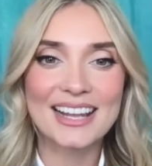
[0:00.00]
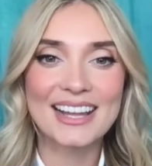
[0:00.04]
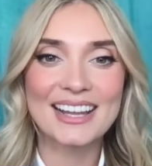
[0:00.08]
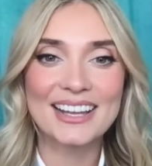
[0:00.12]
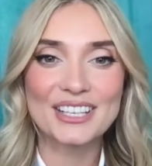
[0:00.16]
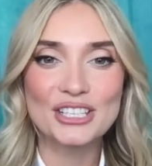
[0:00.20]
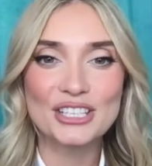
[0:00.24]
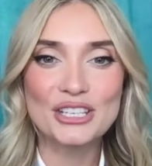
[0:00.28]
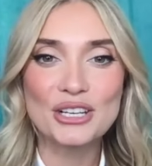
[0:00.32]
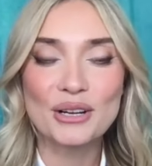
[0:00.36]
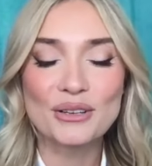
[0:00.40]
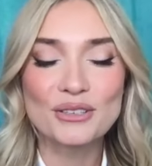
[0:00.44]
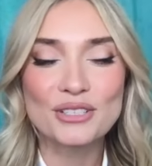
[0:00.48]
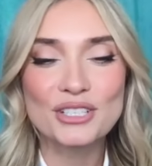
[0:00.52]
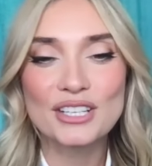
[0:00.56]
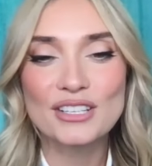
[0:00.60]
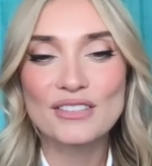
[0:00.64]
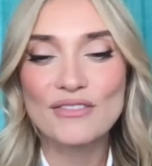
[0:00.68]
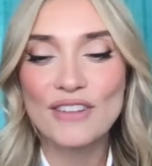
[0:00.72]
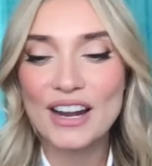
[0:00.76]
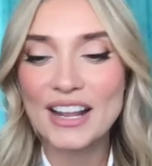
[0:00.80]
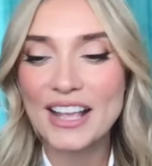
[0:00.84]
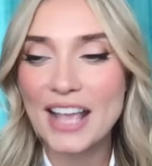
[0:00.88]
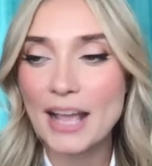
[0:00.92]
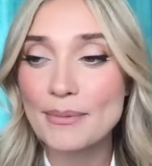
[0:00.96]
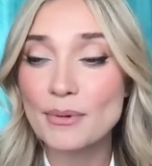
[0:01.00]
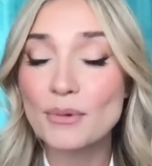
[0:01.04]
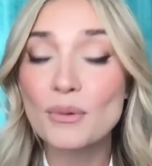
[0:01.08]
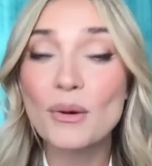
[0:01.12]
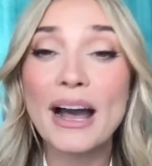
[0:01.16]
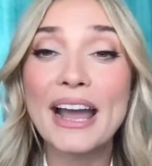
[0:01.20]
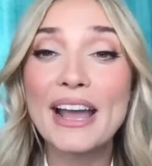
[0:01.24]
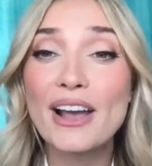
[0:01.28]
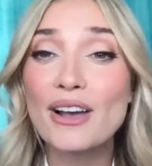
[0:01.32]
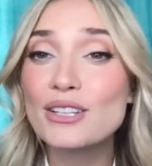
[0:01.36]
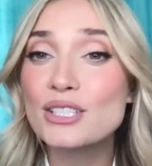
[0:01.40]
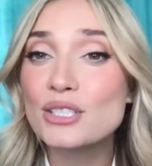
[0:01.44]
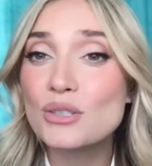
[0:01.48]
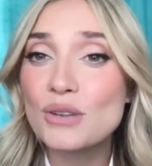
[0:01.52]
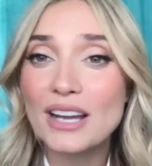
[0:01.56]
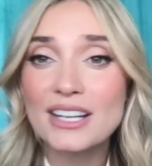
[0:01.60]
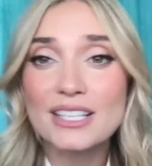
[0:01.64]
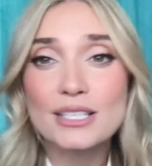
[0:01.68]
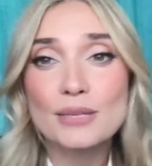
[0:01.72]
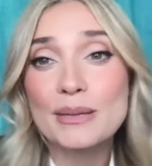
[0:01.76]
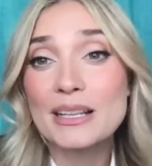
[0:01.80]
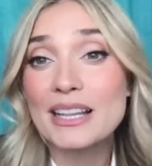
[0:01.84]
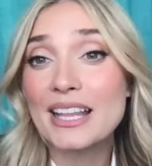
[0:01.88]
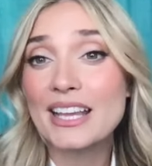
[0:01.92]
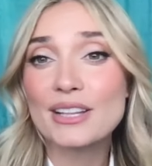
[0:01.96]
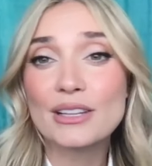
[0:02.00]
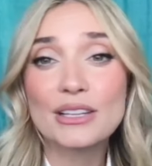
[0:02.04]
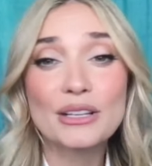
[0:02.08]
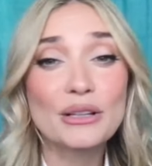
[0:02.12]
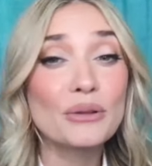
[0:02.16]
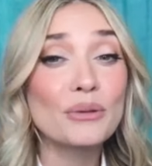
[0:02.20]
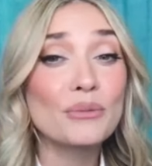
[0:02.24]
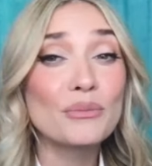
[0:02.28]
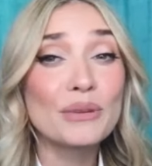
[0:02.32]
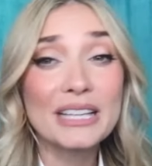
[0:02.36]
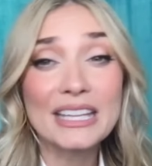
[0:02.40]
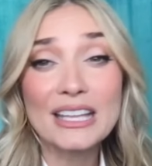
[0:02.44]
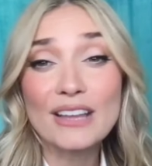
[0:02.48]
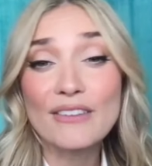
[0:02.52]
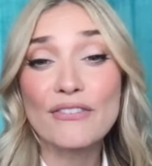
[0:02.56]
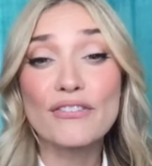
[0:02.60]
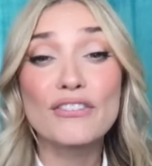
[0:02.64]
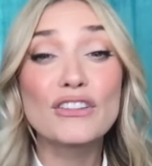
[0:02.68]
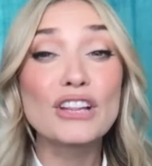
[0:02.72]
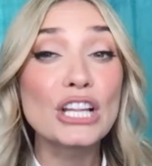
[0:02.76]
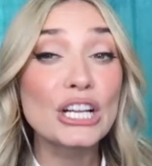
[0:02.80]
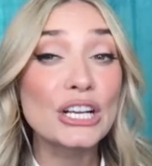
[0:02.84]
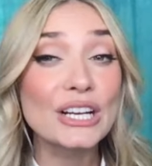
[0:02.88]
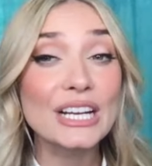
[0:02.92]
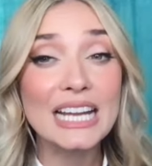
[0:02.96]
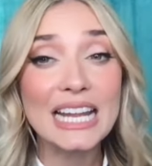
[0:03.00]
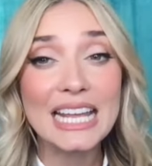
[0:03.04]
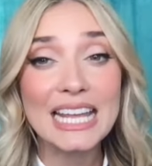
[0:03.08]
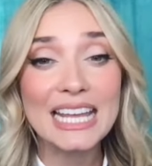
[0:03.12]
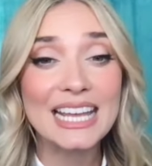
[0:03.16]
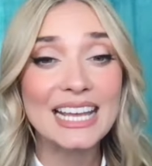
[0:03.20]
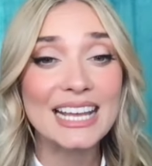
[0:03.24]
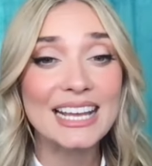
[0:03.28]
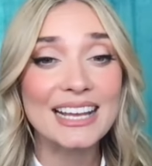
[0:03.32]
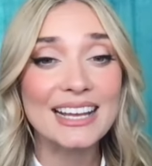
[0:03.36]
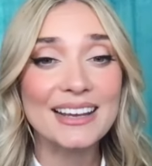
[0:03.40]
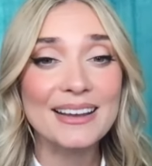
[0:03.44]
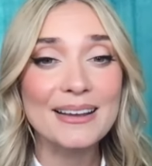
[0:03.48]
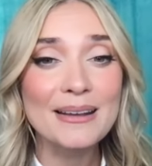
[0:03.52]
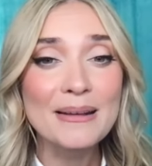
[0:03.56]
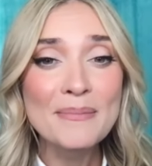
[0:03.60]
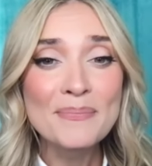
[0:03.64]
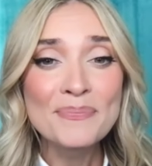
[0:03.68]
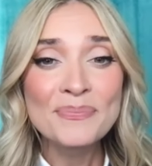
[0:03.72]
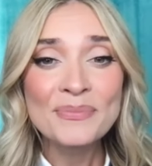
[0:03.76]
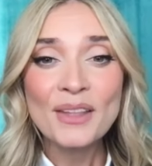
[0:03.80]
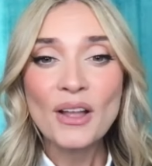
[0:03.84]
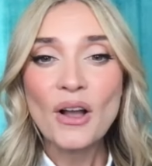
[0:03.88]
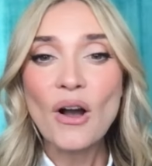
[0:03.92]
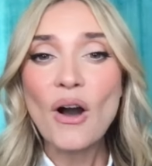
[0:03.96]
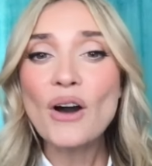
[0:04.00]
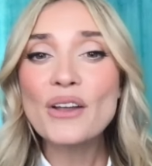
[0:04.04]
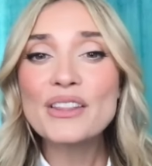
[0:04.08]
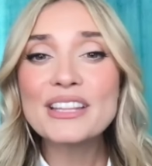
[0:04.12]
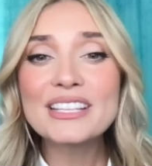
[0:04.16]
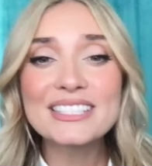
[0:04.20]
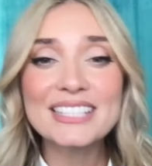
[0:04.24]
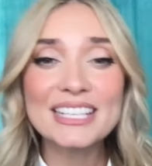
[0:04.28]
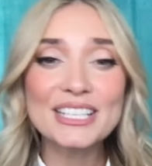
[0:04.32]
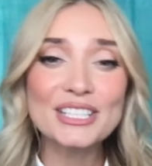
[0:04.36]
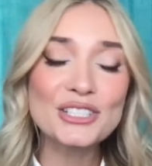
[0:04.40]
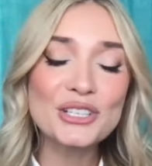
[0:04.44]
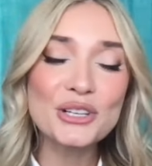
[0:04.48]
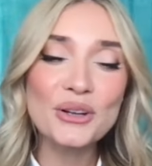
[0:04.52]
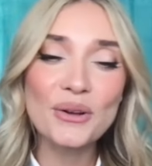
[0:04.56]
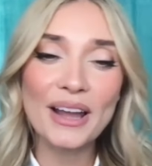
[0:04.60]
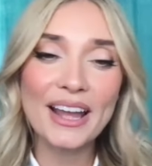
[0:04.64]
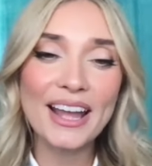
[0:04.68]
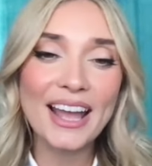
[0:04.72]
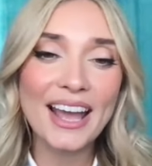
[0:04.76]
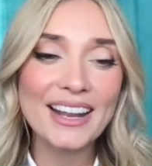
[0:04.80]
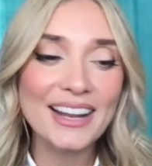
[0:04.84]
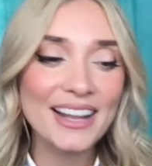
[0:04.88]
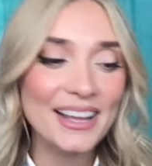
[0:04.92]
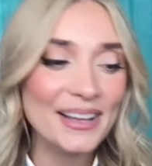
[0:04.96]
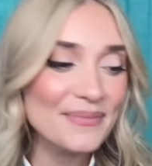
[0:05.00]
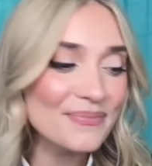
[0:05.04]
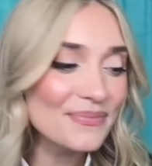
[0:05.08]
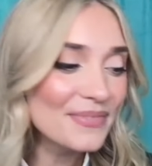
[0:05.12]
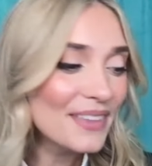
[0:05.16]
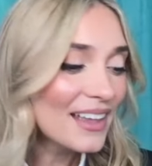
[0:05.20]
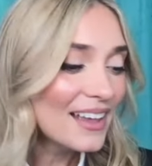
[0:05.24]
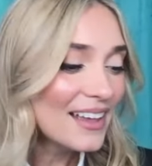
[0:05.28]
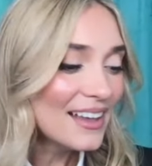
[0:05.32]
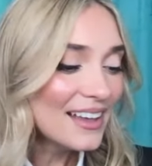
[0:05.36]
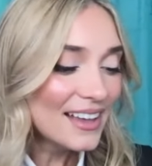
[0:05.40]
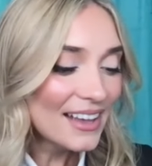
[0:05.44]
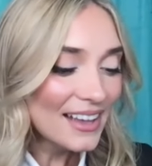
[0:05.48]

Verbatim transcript: I you know she's very capable. I also got to be like really flirty. All these things. You know I had a